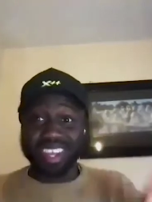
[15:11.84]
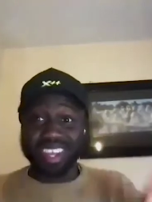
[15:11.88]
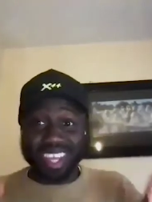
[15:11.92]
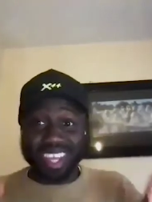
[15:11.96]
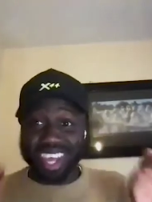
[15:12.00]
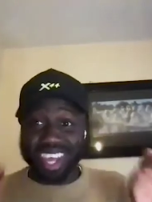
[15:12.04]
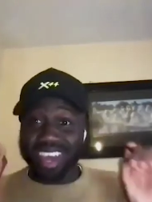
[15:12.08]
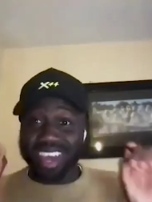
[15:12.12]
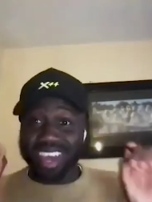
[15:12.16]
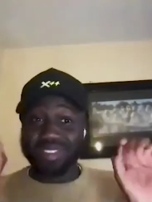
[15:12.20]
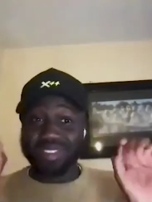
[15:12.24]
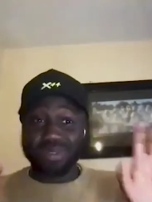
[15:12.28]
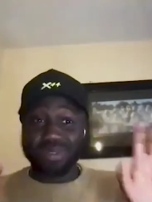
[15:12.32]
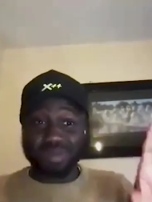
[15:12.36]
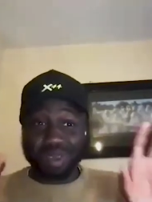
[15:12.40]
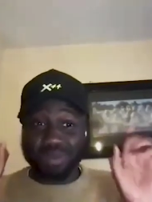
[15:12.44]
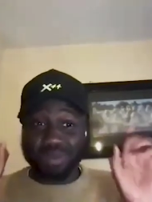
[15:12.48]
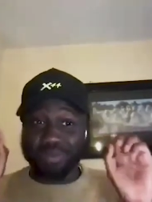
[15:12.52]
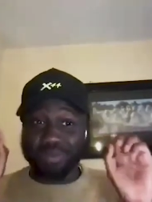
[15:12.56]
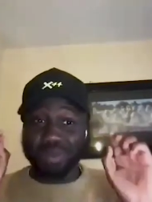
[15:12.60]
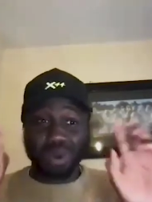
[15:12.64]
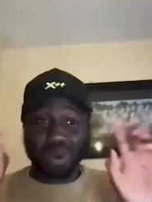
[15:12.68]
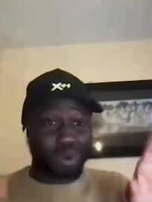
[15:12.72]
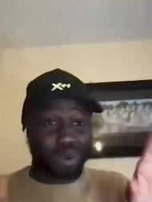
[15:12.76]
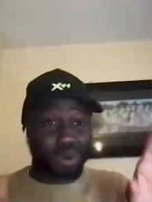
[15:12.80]
you have to be
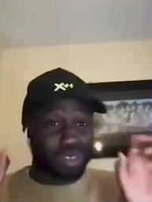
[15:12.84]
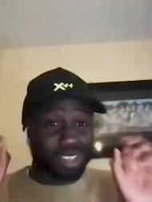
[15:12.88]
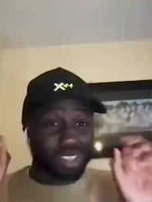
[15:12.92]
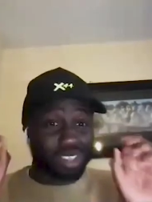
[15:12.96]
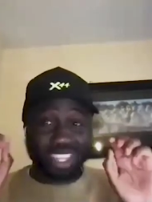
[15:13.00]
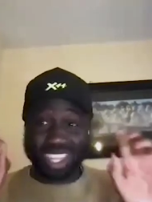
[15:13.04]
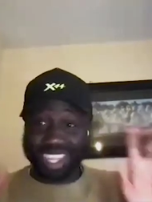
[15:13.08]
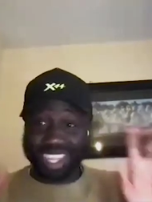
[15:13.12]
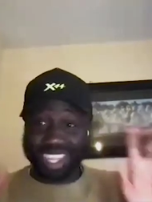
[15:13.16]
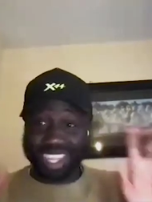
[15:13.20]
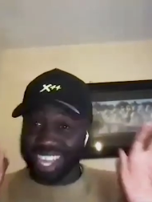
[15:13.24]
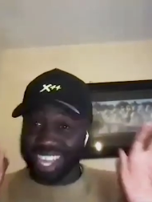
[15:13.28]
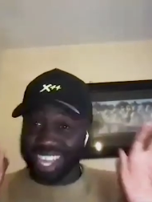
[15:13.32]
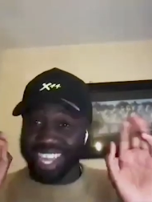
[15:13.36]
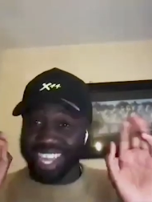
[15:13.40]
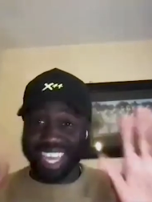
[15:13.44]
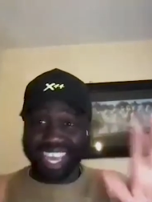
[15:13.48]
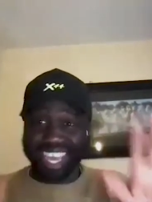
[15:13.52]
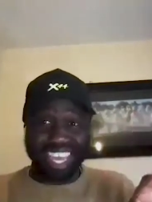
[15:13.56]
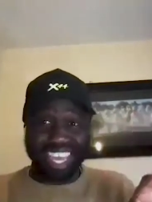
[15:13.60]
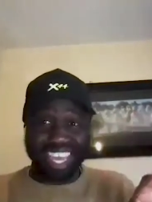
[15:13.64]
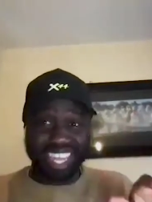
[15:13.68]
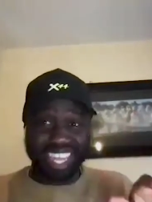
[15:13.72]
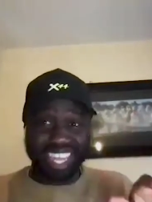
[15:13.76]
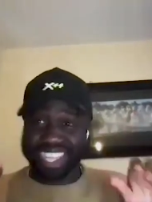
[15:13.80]
posting and
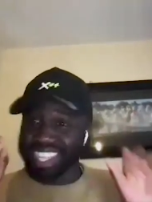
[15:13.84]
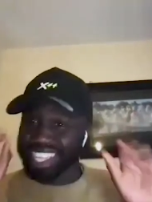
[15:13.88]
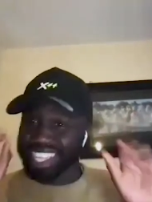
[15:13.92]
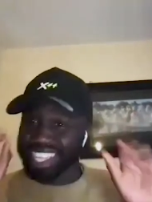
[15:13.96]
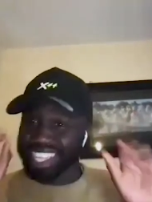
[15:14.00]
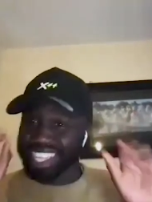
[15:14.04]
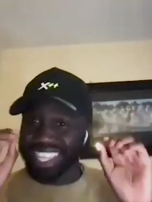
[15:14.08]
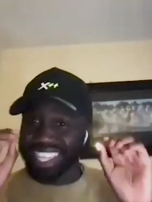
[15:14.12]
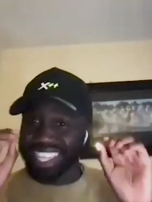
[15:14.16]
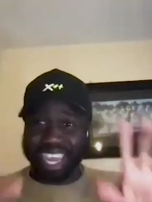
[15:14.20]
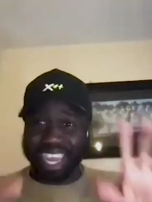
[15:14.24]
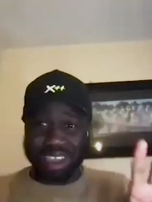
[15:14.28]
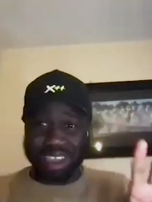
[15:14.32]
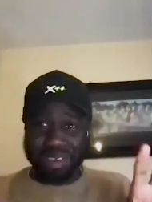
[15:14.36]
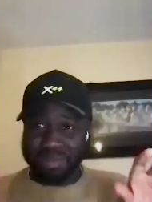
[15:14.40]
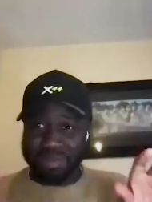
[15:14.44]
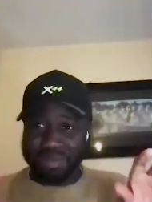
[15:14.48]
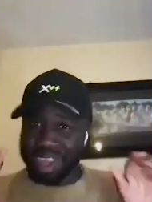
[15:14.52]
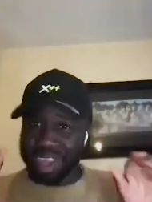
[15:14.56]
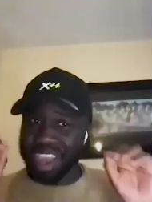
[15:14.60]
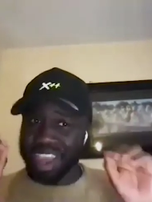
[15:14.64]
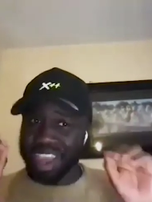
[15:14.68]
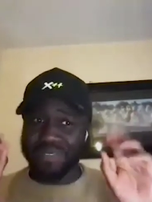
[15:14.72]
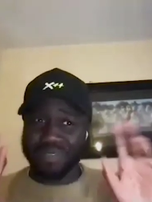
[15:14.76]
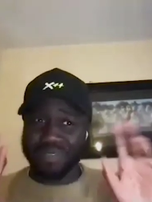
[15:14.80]
getting to them
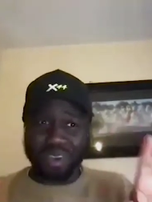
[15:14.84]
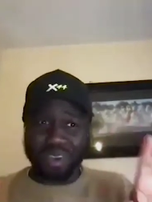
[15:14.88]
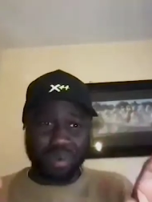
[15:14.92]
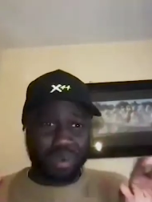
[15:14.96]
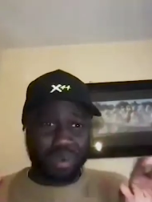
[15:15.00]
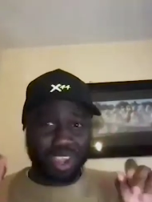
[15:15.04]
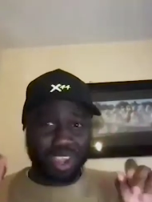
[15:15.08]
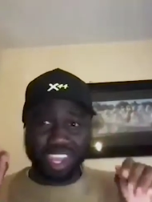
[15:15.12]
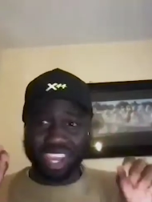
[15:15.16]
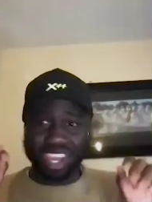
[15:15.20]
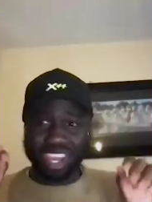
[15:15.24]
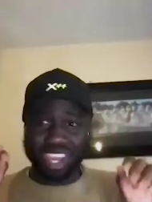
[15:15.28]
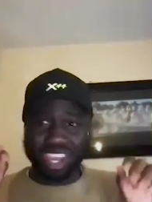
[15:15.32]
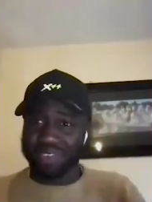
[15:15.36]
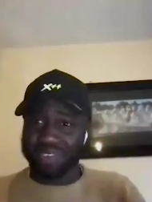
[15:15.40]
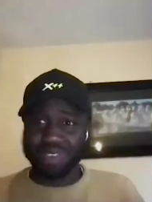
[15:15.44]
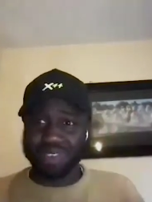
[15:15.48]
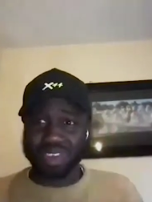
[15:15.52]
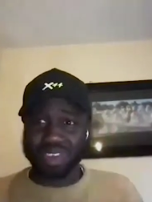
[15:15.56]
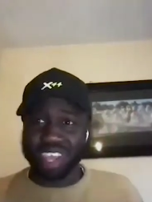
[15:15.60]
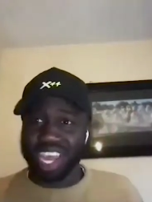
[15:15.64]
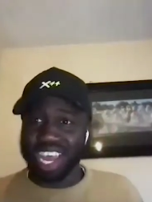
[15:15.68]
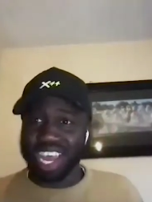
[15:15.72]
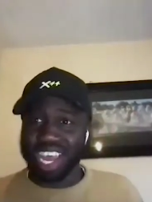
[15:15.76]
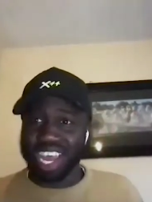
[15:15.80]
every week if
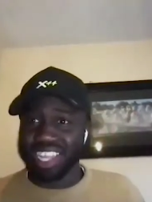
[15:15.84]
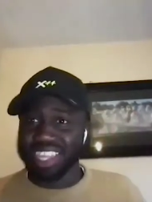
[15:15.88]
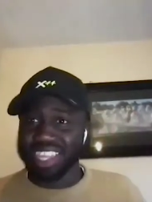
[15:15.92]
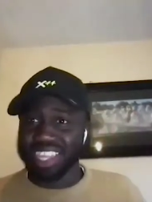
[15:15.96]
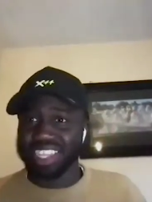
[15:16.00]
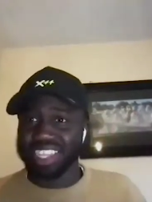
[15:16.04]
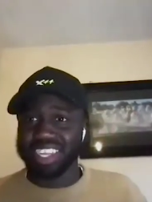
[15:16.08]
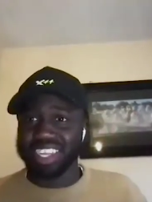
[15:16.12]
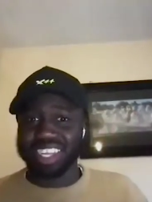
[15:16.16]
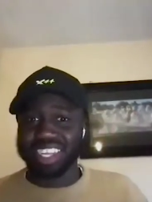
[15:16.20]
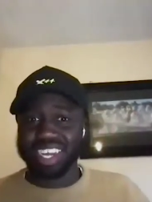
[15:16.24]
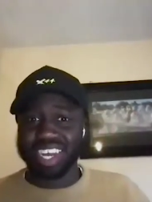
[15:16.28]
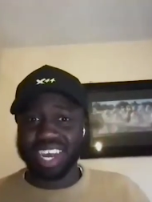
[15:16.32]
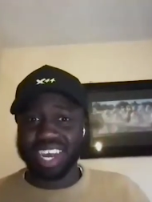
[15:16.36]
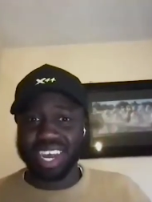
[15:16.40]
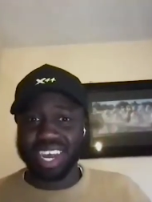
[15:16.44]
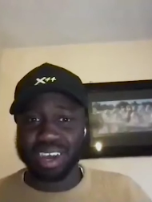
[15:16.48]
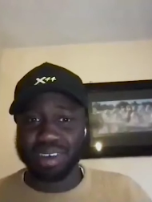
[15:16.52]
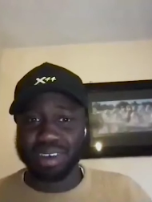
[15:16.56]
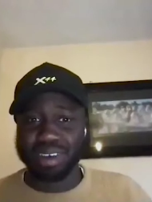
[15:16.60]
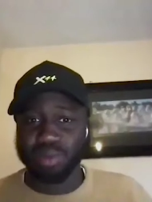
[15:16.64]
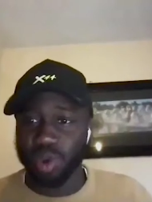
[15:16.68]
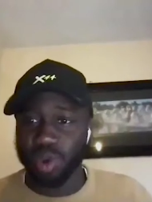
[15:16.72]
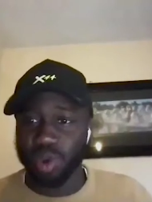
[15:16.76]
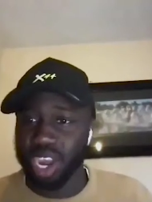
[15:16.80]
you can,
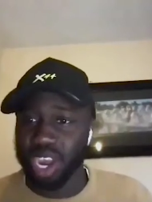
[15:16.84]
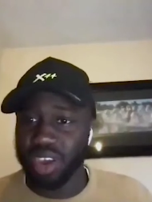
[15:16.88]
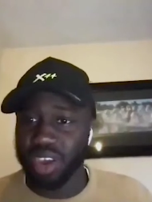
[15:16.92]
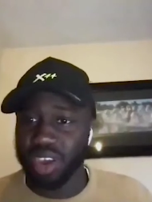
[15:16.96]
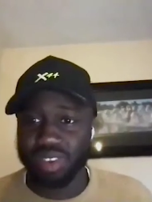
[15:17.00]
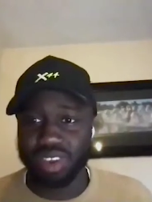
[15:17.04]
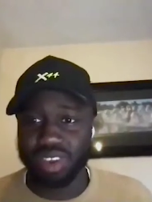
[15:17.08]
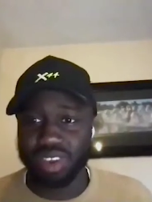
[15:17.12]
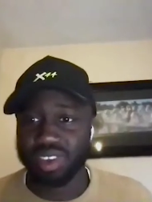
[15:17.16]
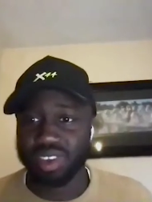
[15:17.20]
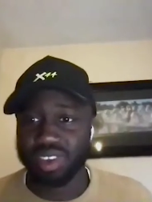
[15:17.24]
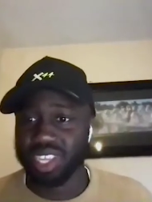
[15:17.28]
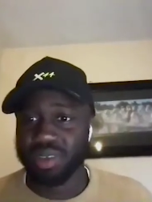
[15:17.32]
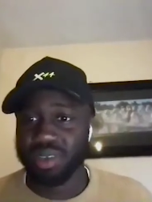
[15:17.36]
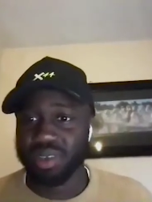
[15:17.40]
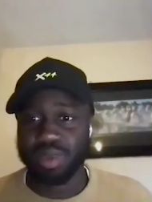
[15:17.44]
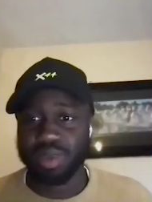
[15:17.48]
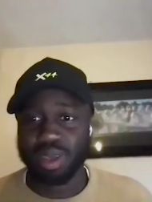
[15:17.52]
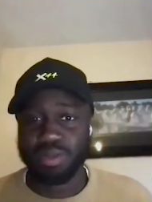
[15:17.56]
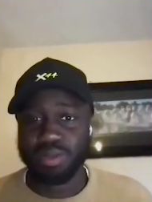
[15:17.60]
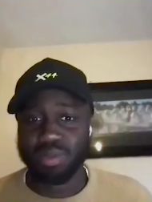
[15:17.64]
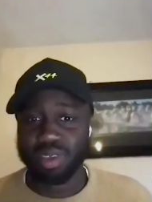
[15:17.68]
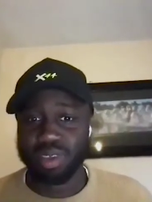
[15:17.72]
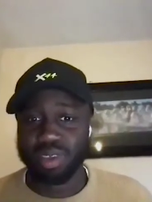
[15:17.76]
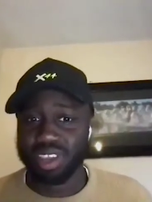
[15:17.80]
um, whatever the content
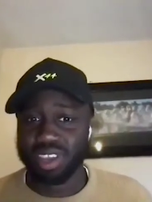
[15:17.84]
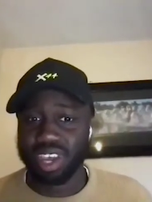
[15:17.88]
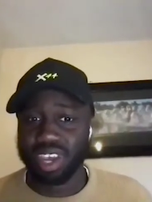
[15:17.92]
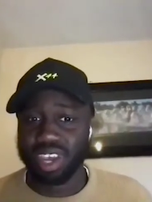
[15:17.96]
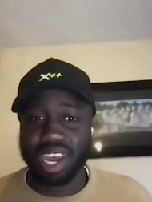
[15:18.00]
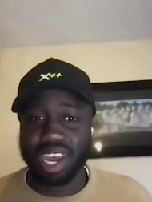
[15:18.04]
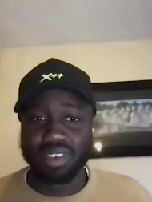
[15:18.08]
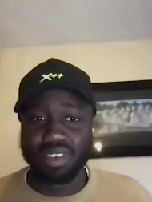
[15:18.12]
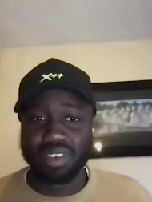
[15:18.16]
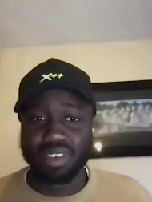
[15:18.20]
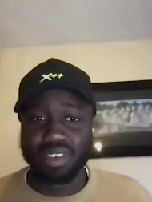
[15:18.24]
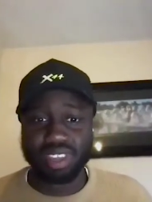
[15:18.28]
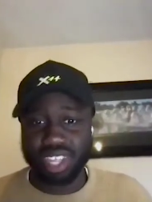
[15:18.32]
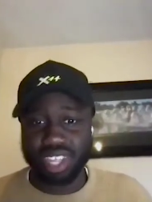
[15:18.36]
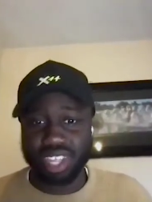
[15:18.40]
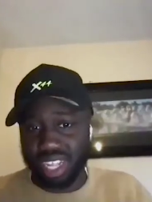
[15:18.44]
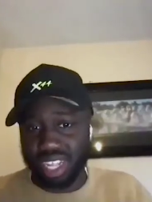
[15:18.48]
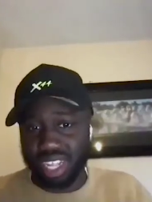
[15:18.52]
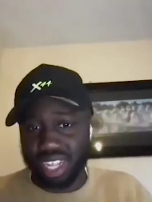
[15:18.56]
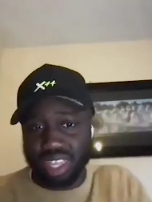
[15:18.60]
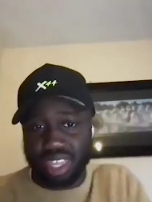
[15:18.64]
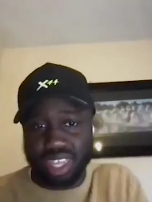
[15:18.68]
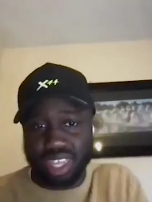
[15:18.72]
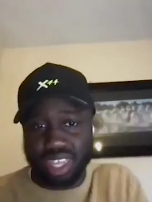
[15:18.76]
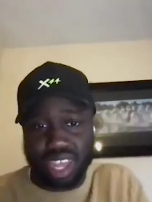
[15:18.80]
may be, however
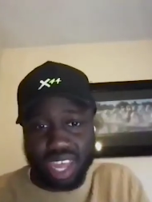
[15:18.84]
dense.